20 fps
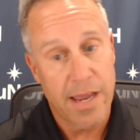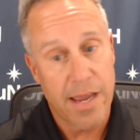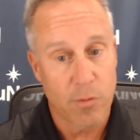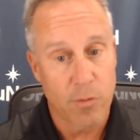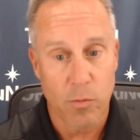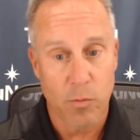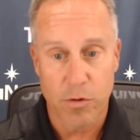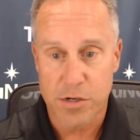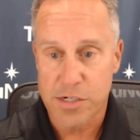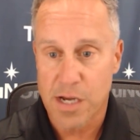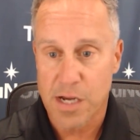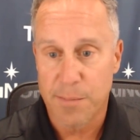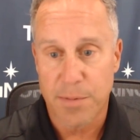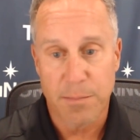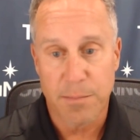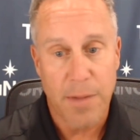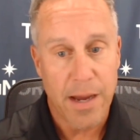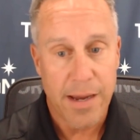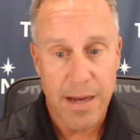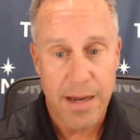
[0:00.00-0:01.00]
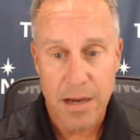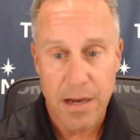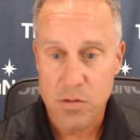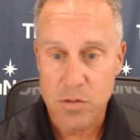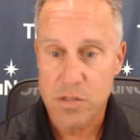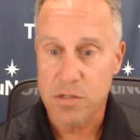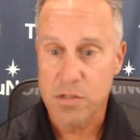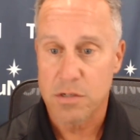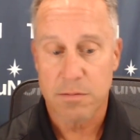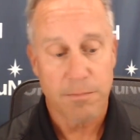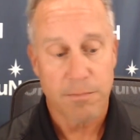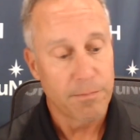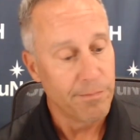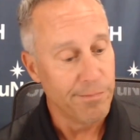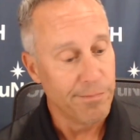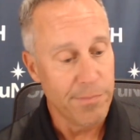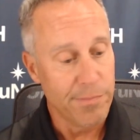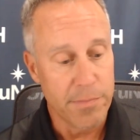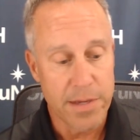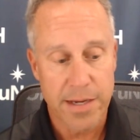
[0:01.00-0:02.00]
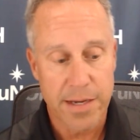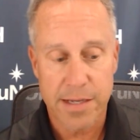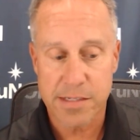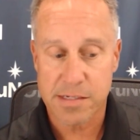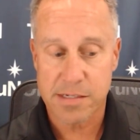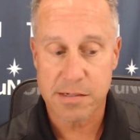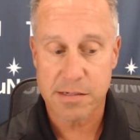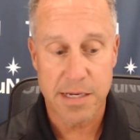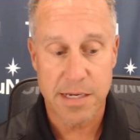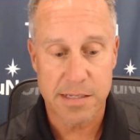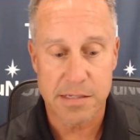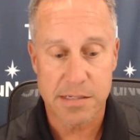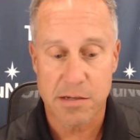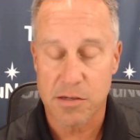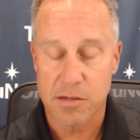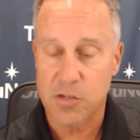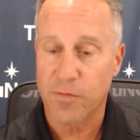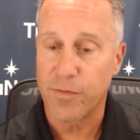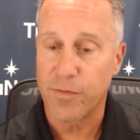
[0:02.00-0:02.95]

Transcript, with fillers: I have a workshop in my house. It's, it's, it's